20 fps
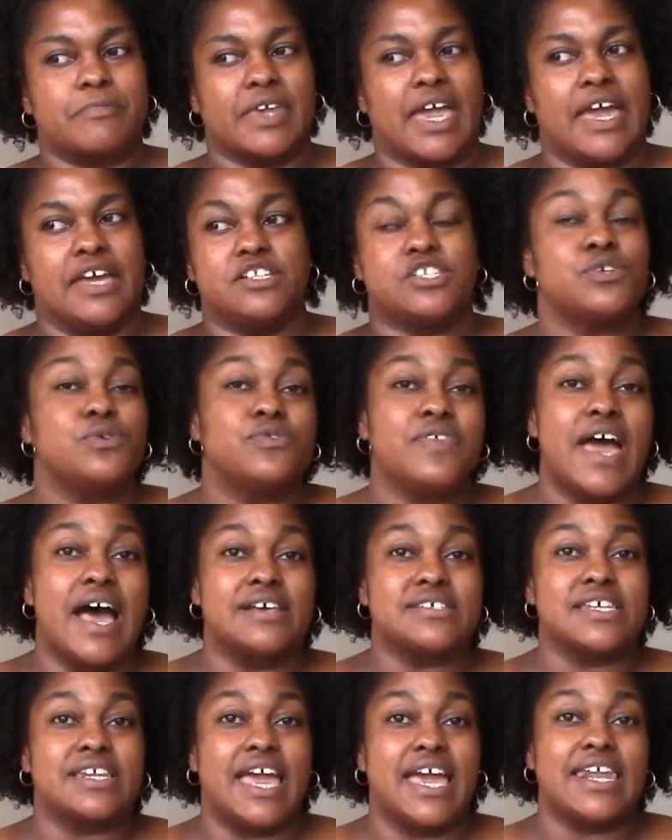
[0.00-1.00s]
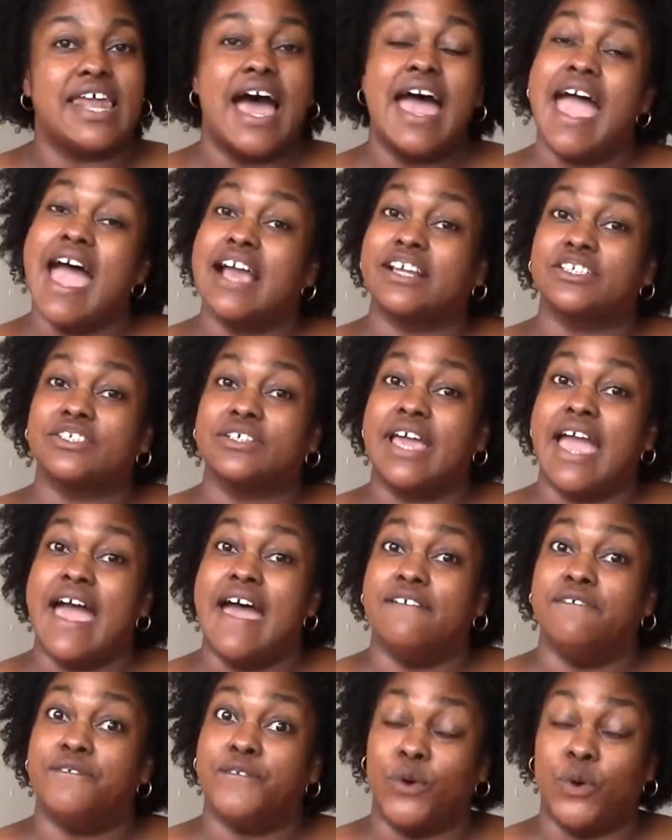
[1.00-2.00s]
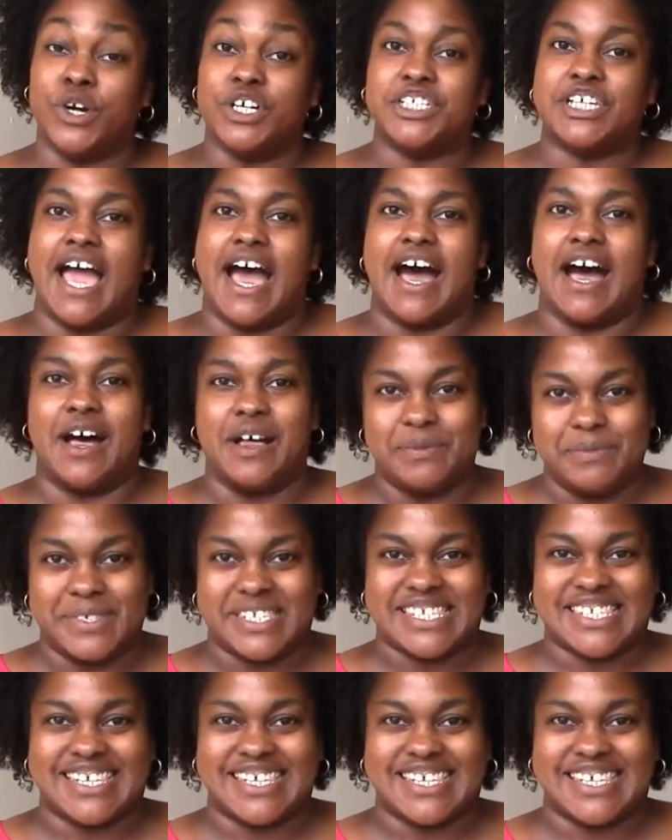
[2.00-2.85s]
In 2008, I actually had 4 jobs.